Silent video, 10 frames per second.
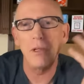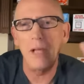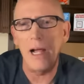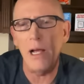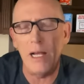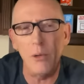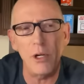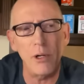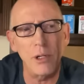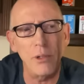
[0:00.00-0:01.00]
I would
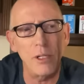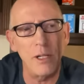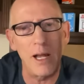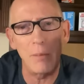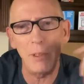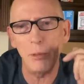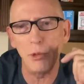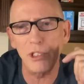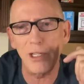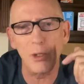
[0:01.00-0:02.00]
argue that a lot of people would
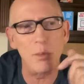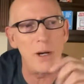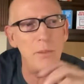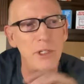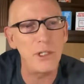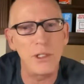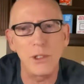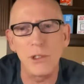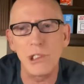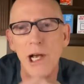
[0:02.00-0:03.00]
say Obama did a
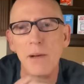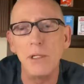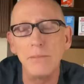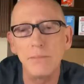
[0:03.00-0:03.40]
good job.